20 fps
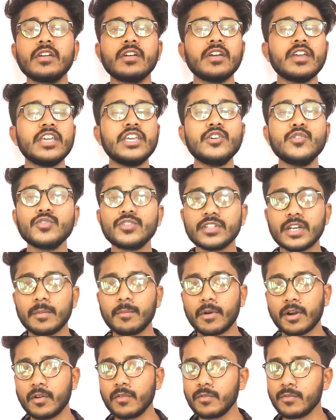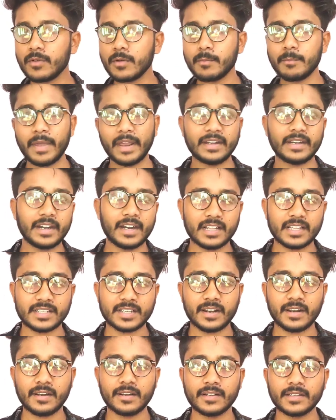huge number of bacterial
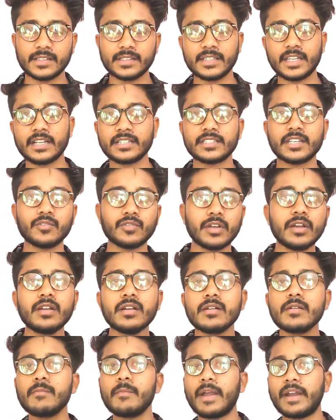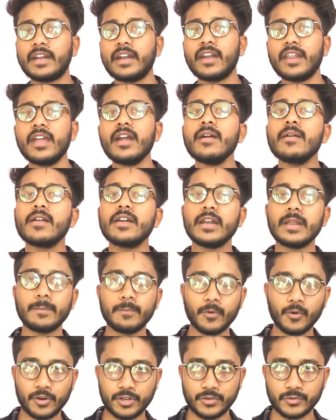cells. That's how the bacteria
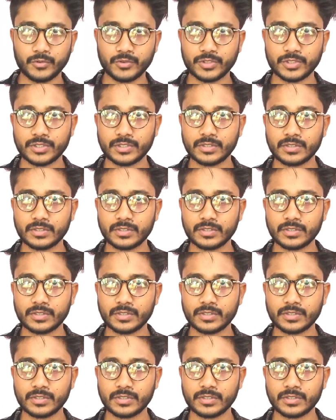reproduce.